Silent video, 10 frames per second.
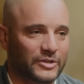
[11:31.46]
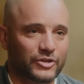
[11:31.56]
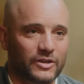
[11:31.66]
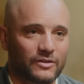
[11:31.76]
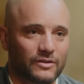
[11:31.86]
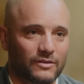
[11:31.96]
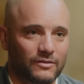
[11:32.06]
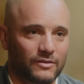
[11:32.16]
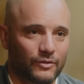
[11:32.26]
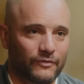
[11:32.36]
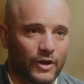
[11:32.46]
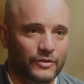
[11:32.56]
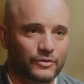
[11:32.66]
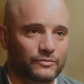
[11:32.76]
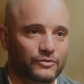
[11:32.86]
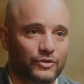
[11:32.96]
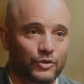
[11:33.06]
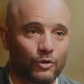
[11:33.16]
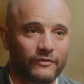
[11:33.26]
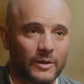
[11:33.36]
were mentioning your father
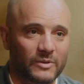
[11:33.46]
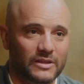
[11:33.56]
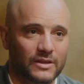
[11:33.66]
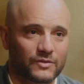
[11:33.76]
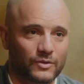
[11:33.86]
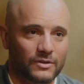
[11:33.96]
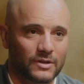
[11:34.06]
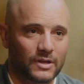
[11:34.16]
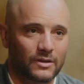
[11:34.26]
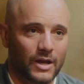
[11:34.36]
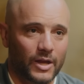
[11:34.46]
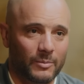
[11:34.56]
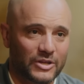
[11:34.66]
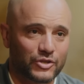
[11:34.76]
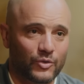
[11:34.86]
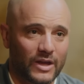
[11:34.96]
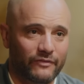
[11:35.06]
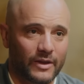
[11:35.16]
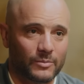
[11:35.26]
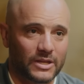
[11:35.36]
took your family to Israel. I imagine you
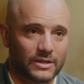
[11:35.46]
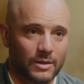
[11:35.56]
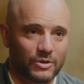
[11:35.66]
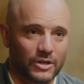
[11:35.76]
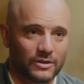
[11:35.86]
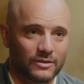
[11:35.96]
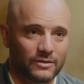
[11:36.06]
have family in Lebanon.